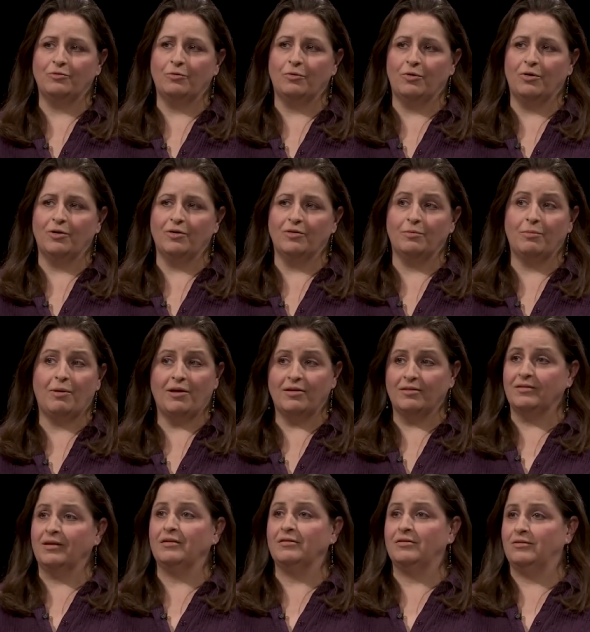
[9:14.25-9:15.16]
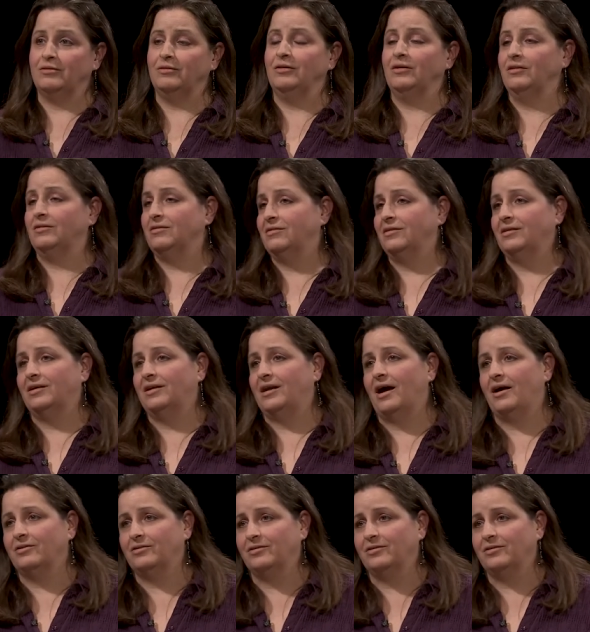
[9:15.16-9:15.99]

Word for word: for the Ball State students to get out